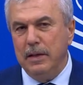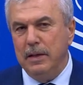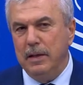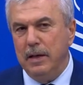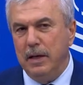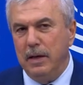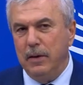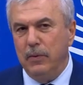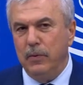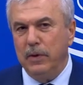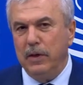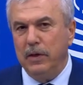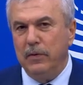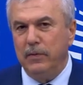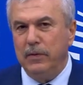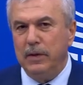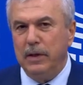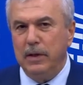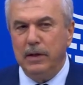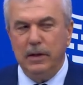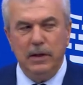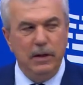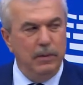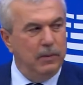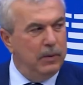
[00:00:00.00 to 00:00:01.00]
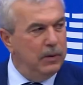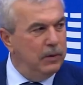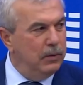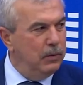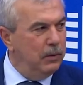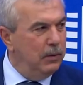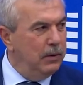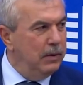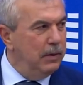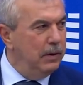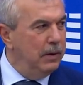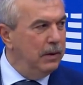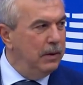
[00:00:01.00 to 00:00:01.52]
Now we have an agreement
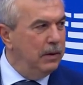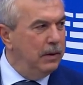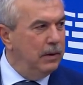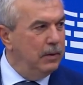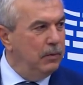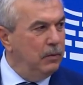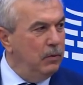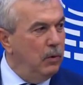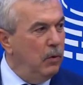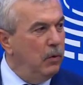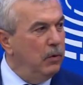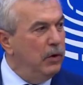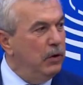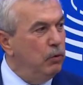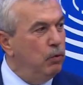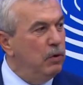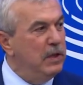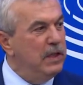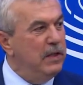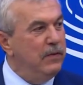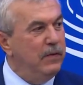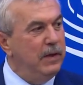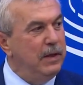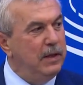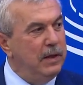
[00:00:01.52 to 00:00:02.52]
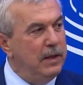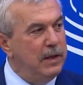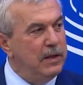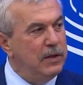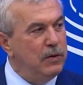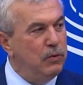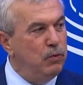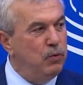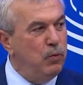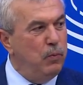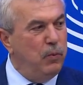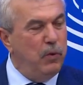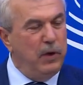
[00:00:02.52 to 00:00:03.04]
on, uh, no, it was even
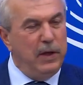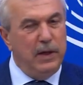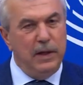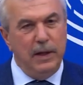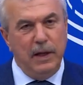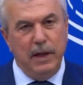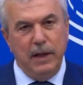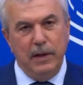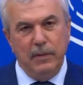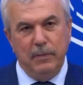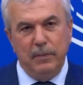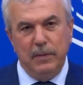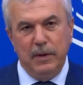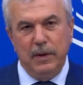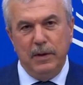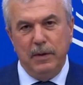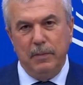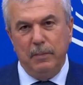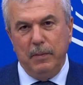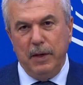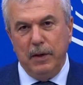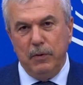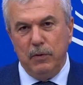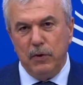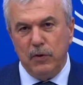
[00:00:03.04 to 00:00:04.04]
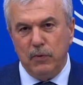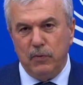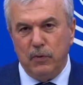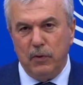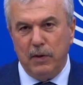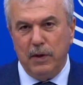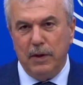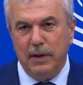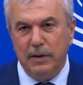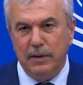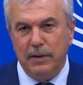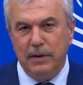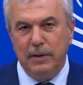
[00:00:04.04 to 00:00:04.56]
less, 2.9, uh, minus
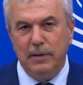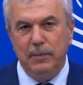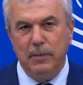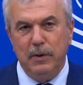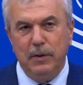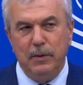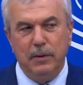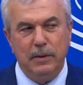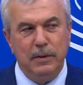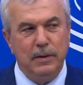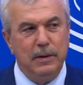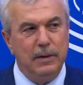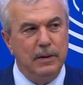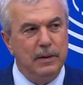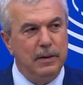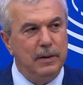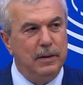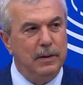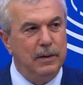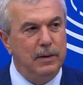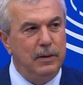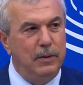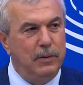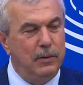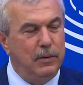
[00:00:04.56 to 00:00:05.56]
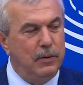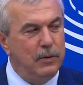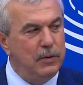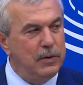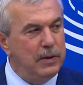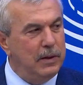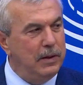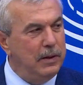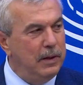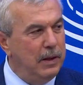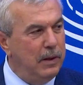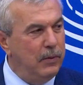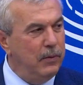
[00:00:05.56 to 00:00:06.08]
400 million uh, euros,
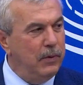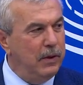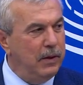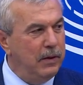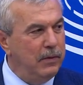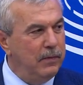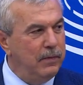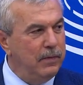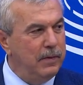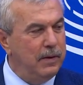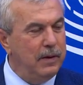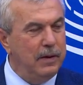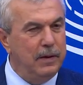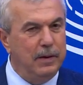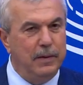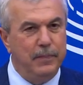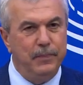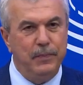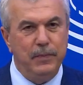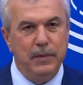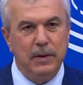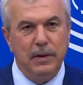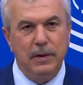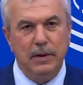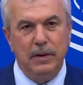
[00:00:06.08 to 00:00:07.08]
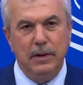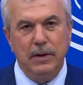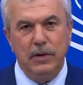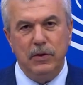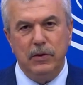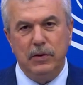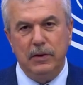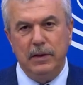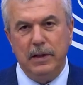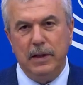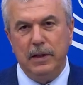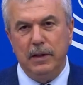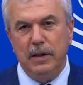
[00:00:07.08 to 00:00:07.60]
and now we have um, uh,
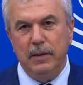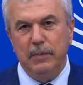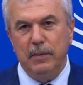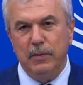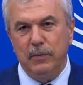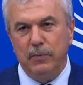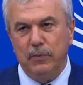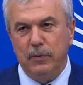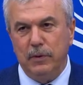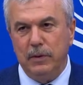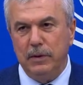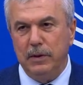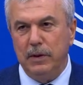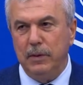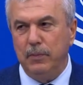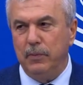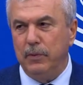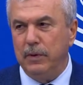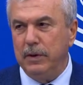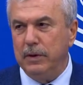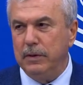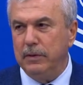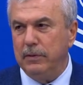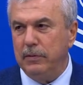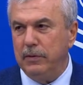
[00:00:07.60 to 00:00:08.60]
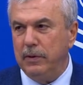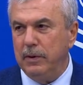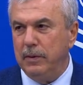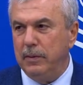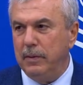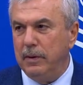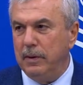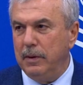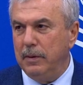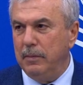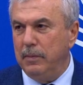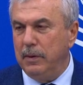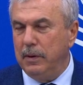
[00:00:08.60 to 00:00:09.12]
reached the agreement for 3.3
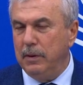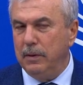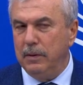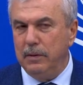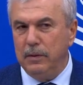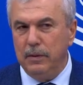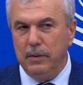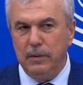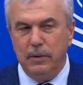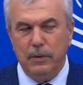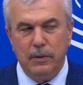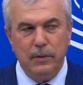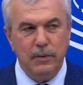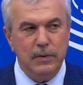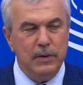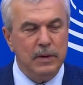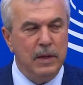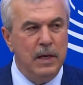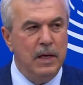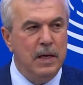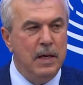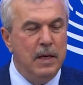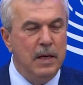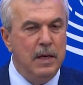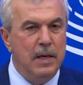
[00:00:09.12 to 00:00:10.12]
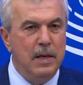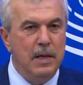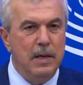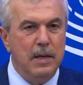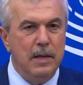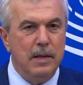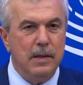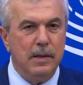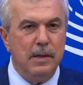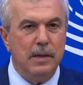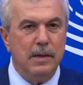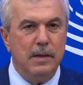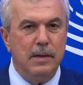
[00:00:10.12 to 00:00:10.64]
billion euros.
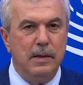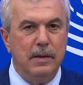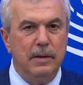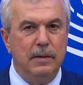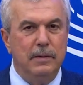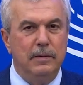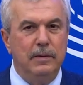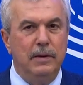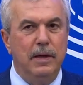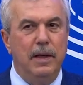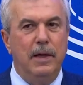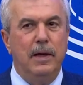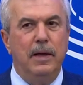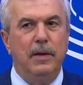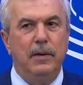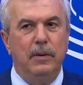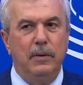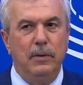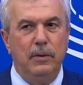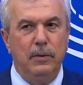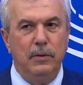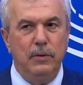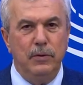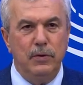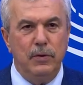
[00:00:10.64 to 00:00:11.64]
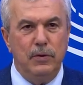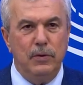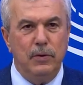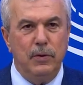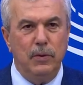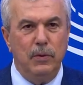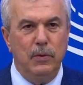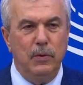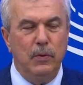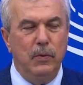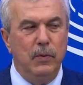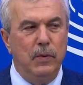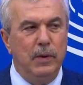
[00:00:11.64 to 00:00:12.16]
Uh, there are
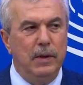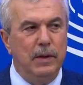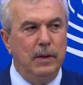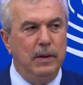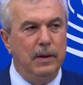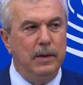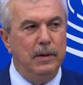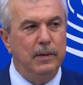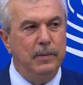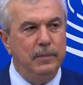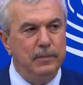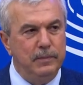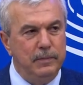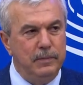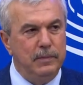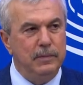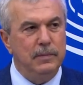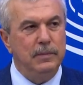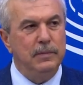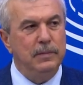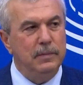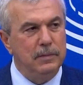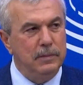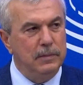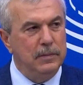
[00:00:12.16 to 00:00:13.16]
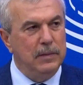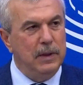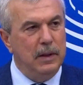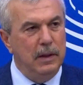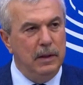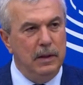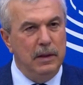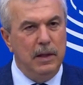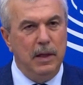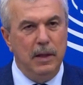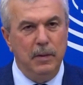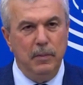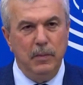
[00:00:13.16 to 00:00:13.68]
also um,
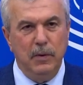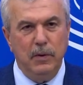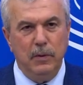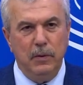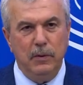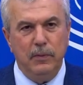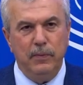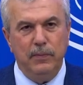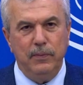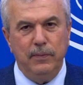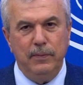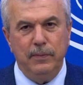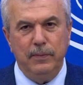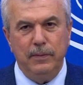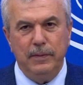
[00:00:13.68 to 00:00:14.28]
a number of,